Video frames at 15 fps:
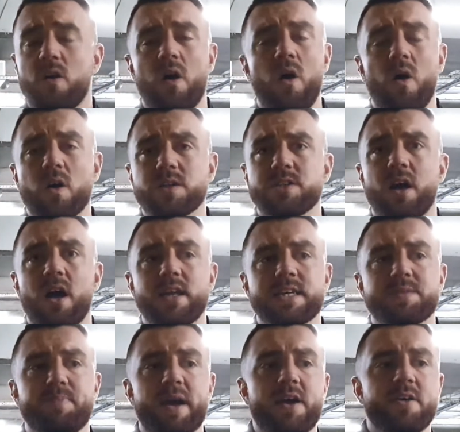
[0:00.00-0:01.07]
Of course, it's all
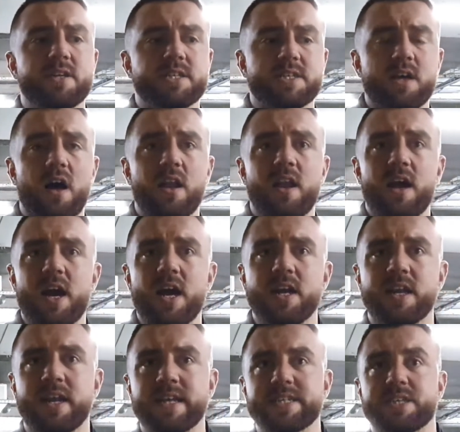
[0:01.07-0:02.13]
experience, it's all
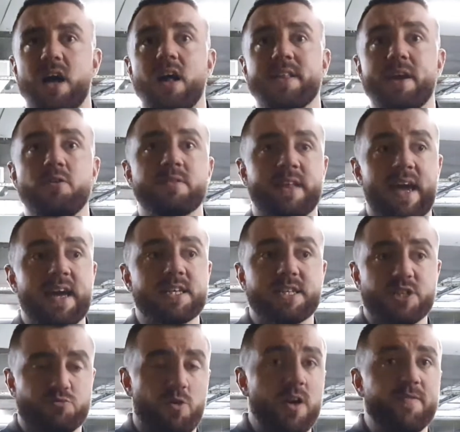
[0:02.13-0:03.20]
learning, and it's all doing things
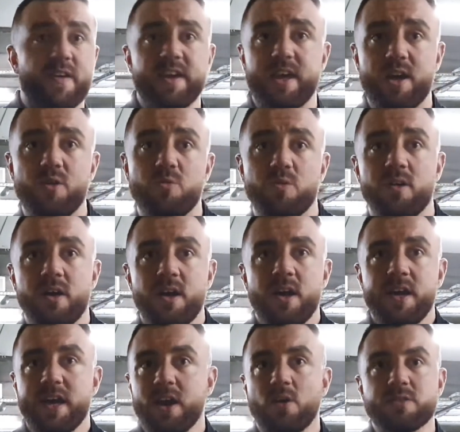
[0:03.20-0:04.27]
that's right for you.
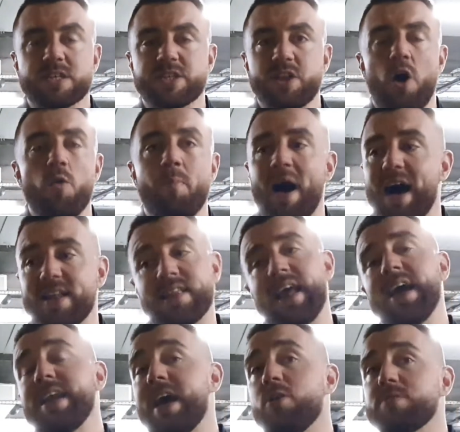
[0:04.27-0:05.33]
You know, there's no path
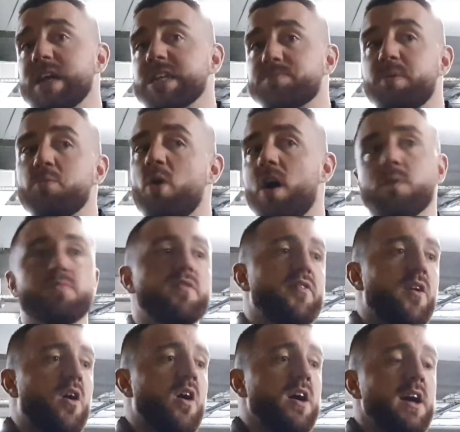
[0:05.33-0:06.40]
laid out that's been walked
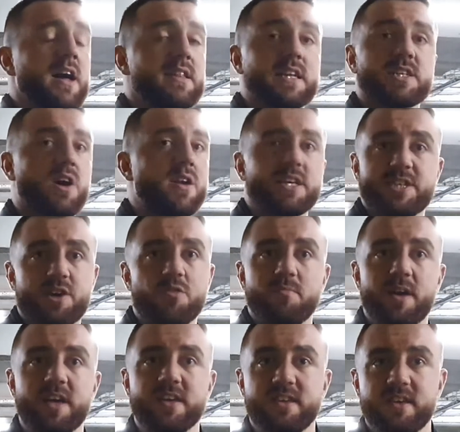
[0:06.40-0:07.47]
before that's going to suit
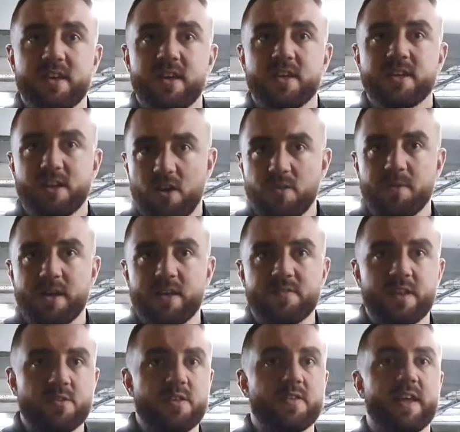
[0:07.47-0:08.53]
me. You know what I
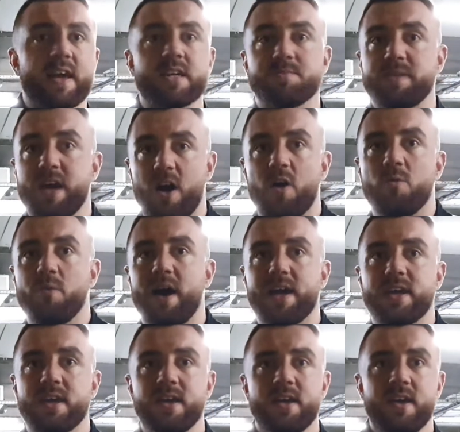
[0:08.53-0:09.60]
mean? The things my own way
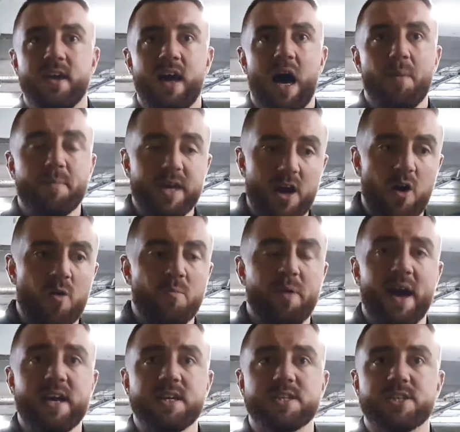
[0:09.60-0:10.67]
and my own
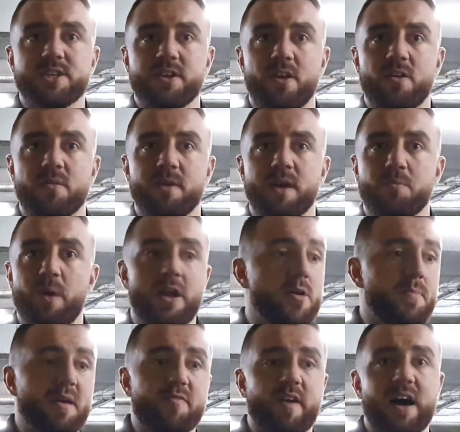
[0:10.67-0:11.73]
pace, you know what I mean? Whether
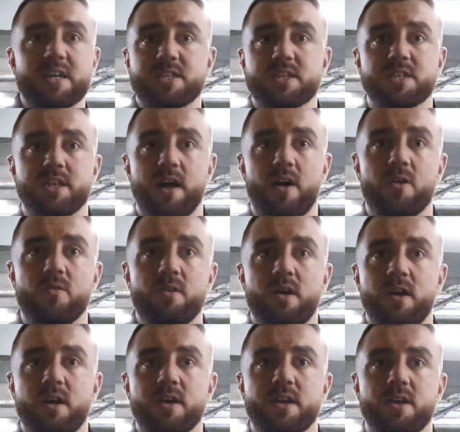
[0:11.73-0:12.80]
it be fast or slow,
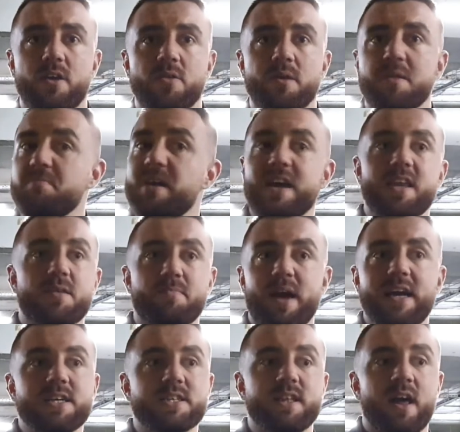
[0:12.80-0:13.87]
you know what I mean? Medium
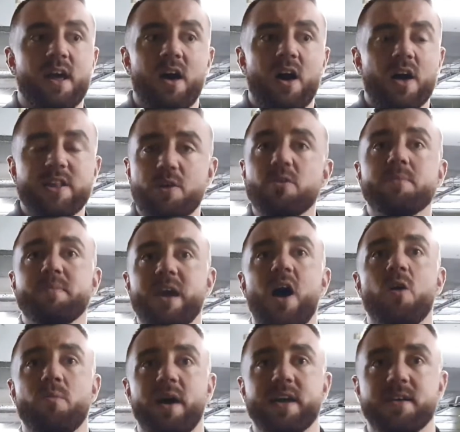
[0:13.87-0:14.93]
pace, I do it in my
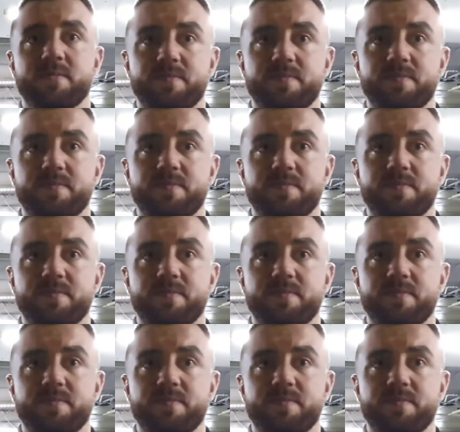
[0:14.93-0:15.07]
own way.